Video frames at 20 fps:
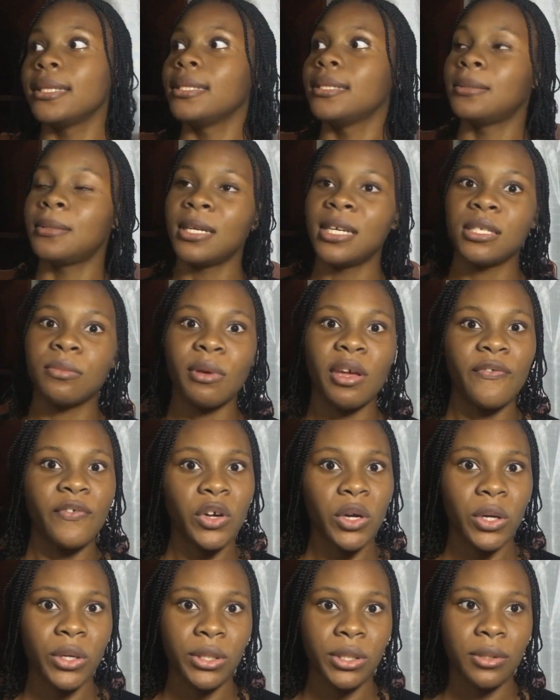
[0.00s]
today's May
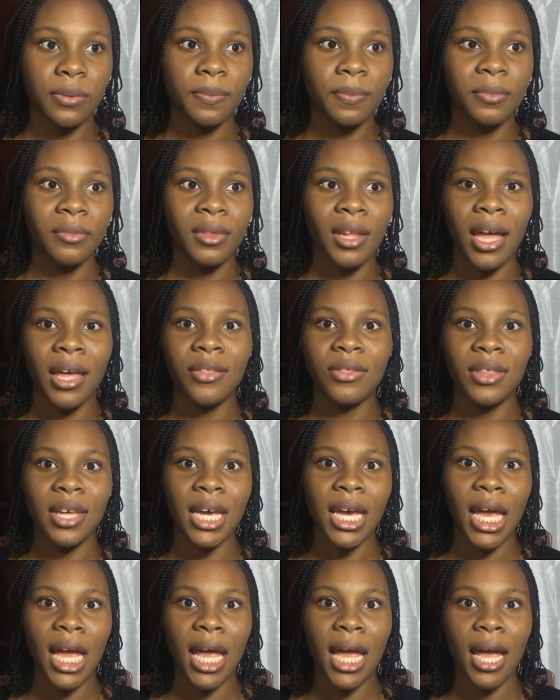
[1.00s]
1st,
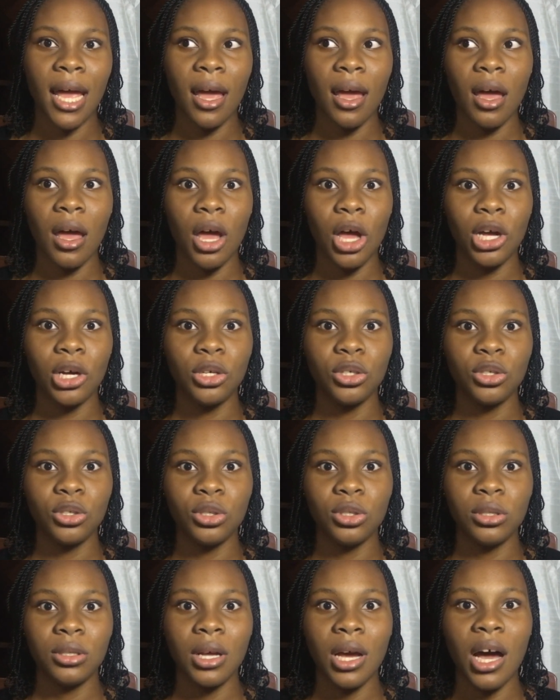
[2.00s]
they
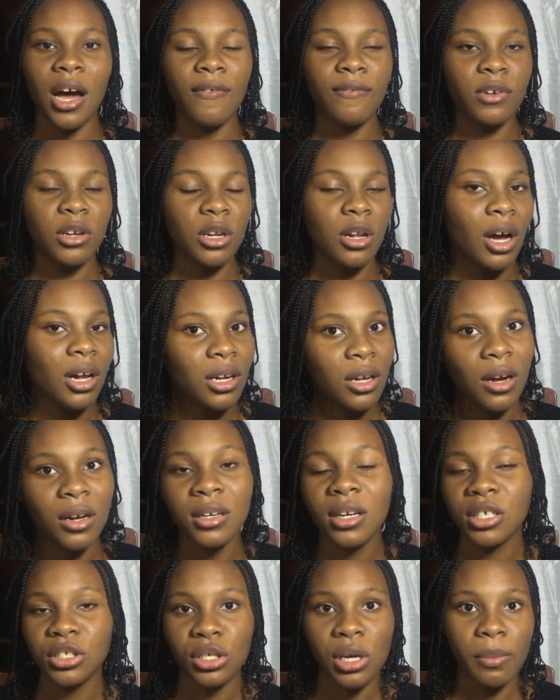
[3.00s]
have not
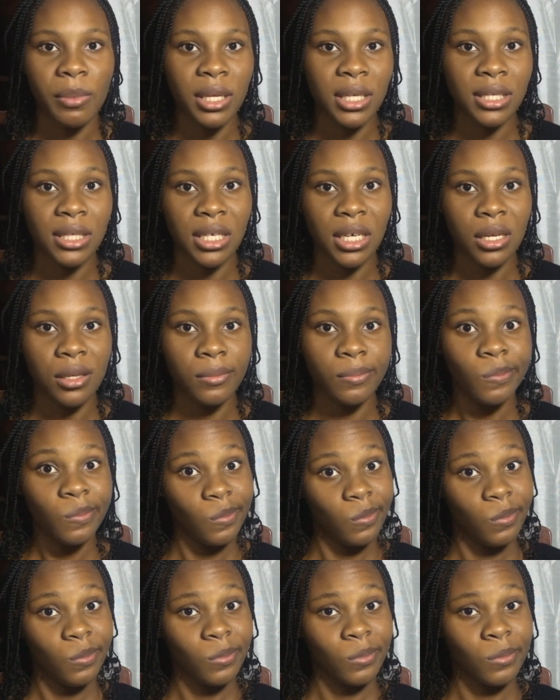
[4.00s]
gotten a job listing,
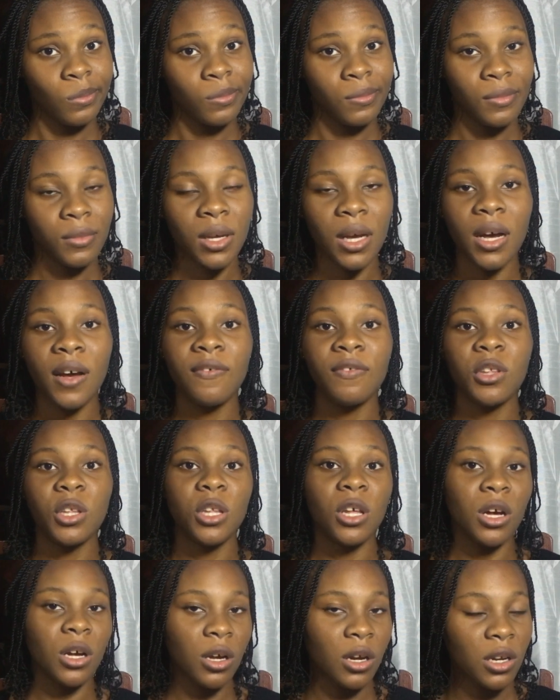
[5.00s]
I've
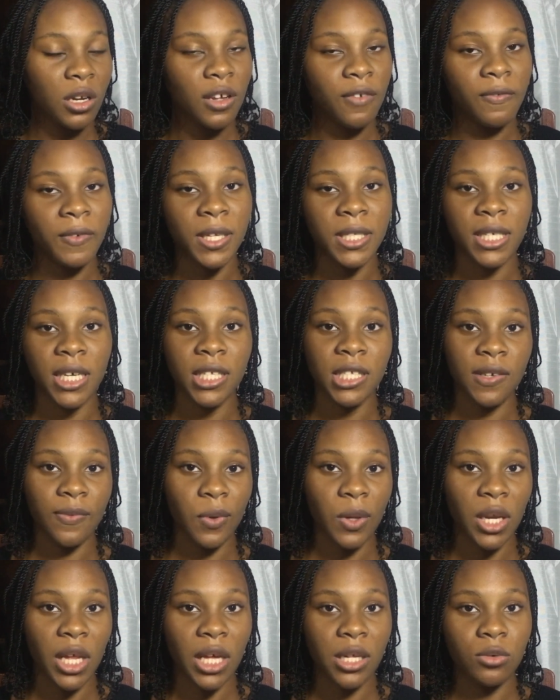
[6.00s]
not gotten a visa
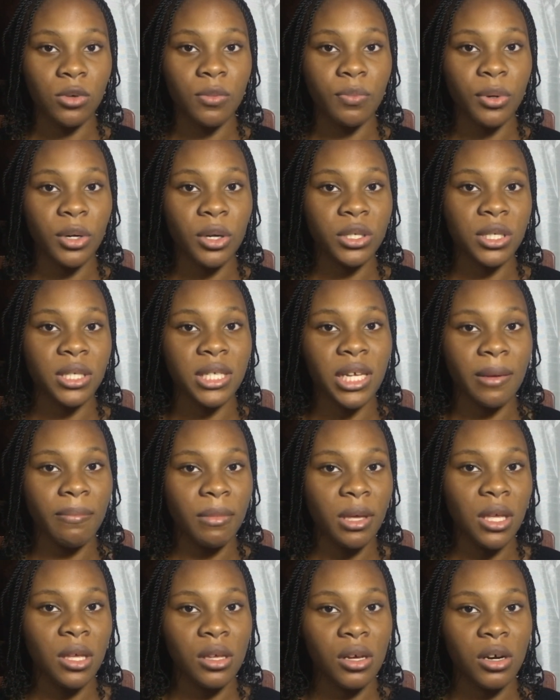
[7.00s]
interview date, when persons like
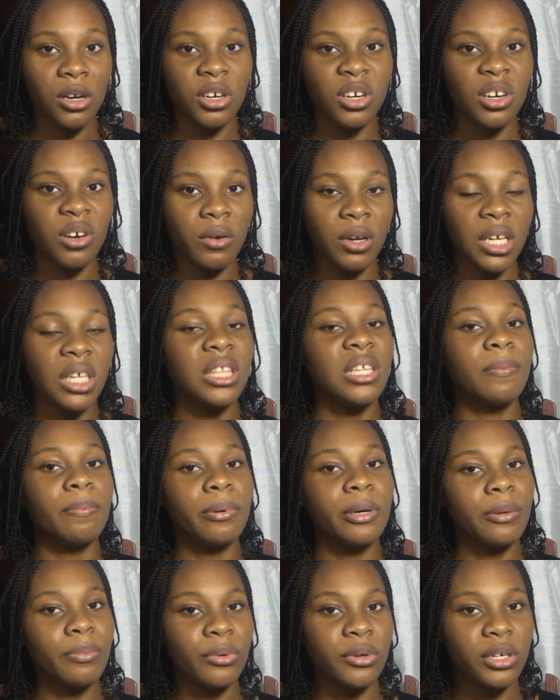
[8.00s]
me are now in the
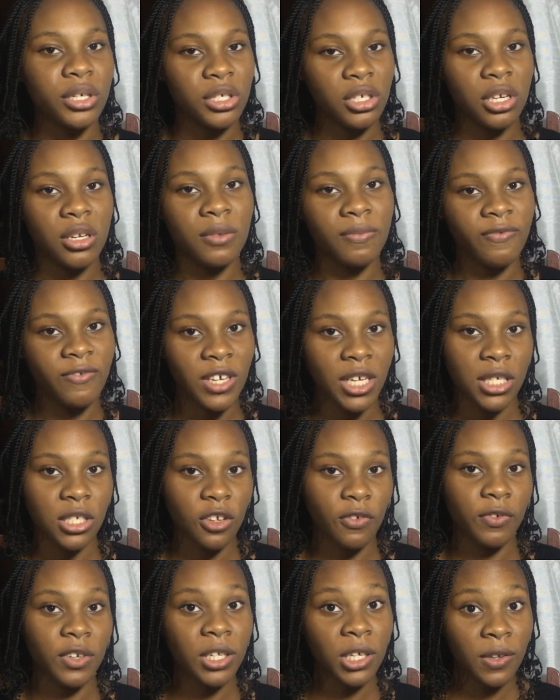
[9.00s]
preparation phase
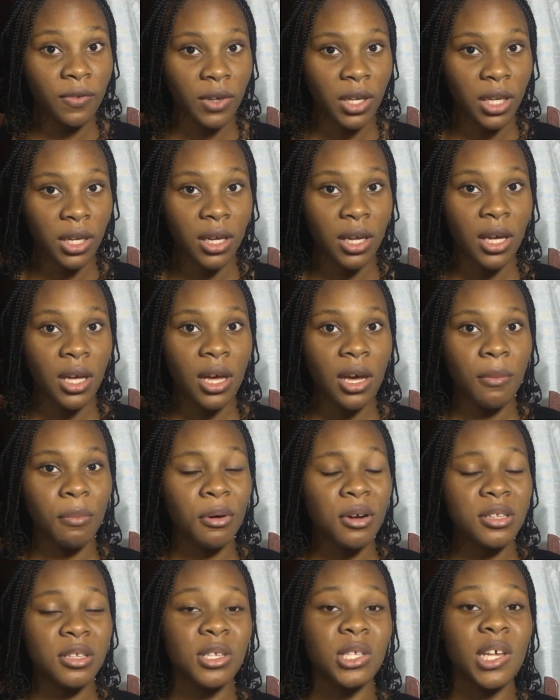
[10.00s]
of leaving.
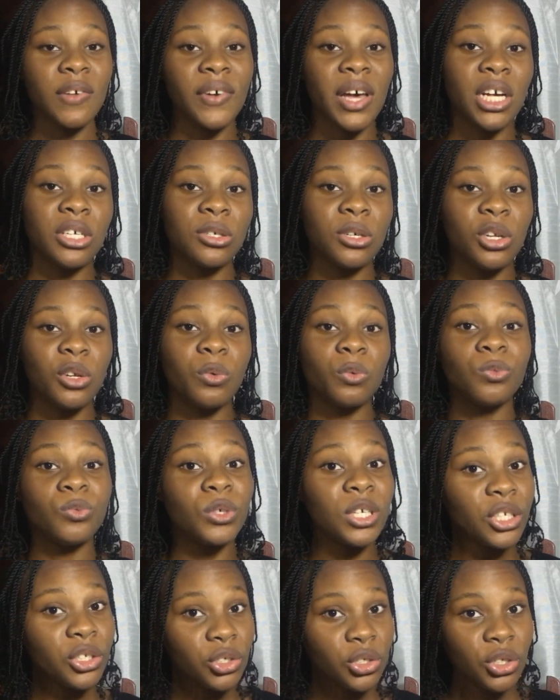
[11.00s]
Persons have actually
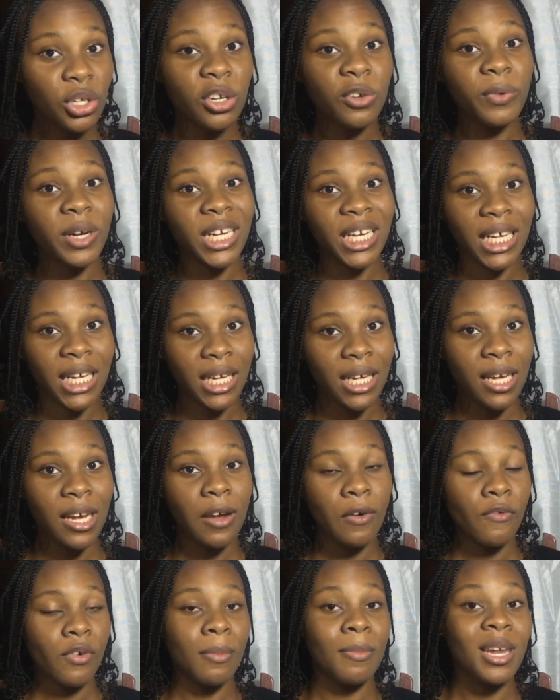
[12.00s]
reached already
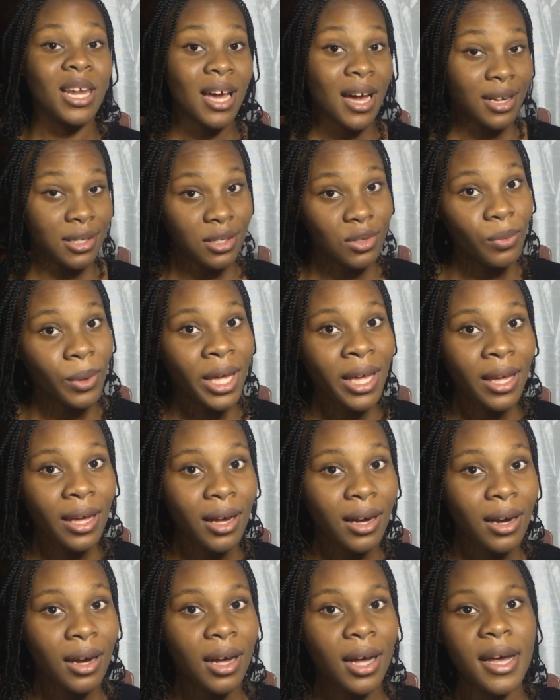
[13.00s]
from last week.